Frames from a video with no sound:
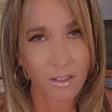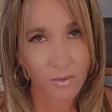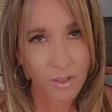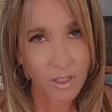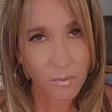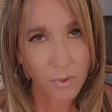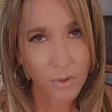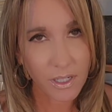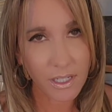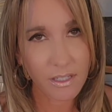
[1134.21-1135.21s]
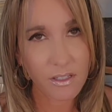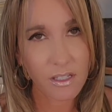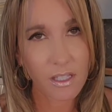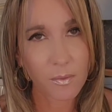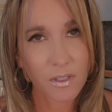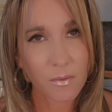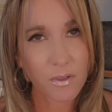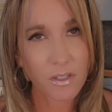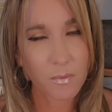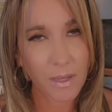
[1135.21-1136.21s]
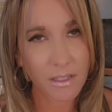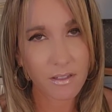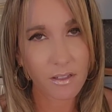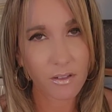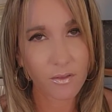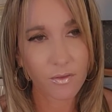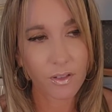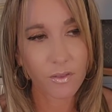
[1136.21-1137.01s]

It's very important to keep into perspective